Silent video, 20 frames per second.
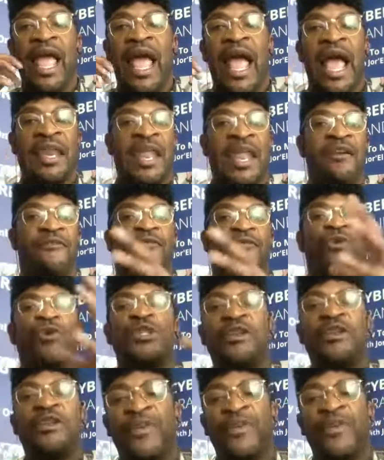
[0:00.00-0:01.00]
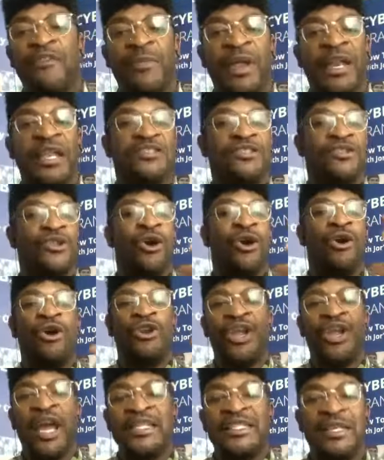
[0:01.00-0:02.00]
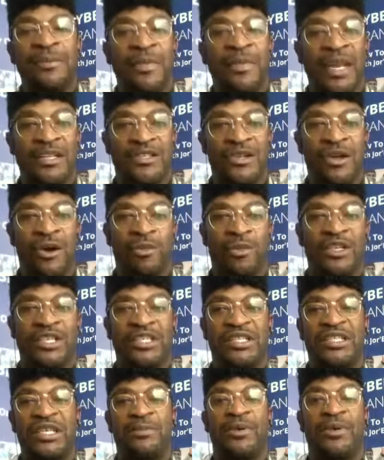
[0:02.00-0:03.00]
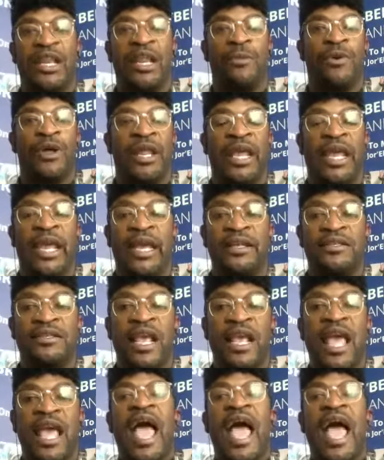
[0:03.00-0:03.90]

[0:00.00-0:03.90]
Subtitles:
and they're 45 minutes long or 90 minutes long, which is typically what it is,